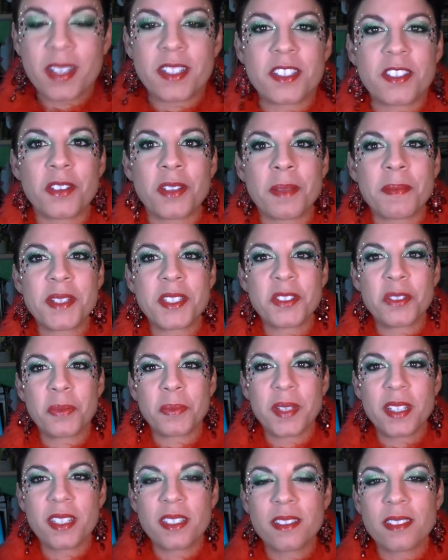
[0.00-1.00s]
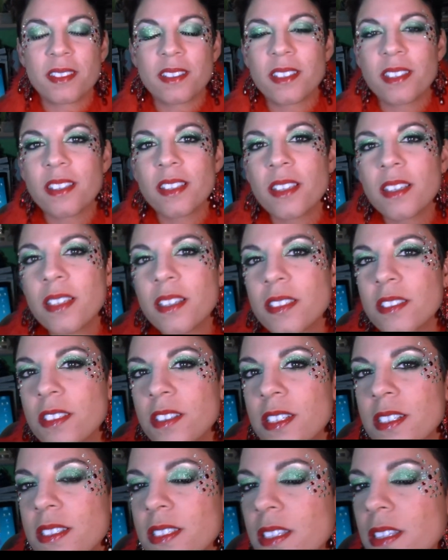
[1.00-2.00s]
So let me zoom in so
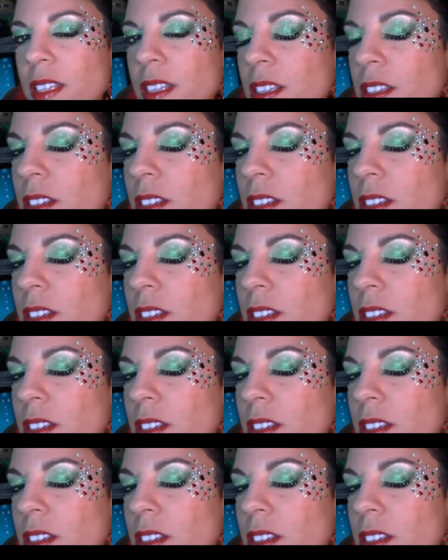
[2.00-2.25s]
you can see the